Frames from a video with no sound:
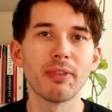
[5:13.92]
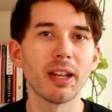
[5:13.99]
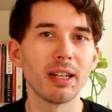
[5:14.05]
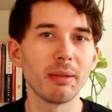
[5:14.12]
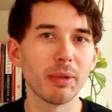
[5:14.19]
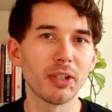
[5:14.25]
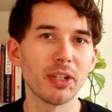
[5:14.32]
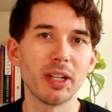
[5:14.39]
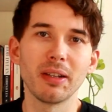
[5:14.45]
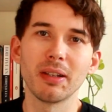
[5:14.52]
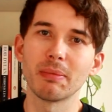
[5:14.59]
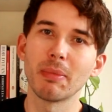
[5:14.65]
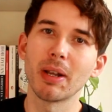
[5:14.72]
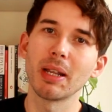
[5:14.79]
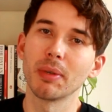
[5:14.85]
vending
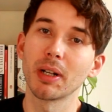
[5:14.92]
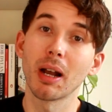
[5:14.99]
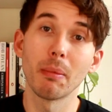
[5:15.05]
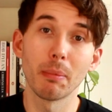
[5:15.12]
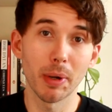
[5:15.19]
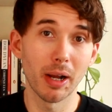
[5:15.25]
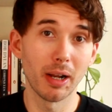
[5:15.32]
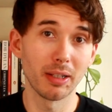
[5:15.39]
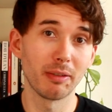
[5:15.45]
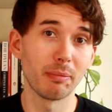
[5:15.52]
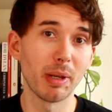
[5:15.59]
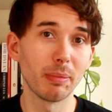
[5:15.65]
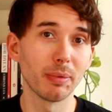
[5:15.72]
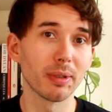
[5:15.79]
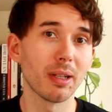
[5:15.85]
machines may become part of
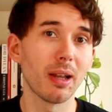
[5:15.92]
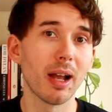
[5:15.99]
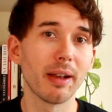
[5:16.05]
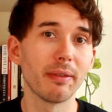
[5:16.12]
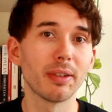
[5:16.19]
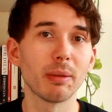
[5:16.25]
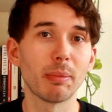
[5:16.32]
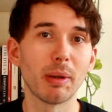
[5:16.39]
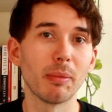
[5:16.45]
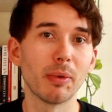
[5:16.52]
people's lives a bit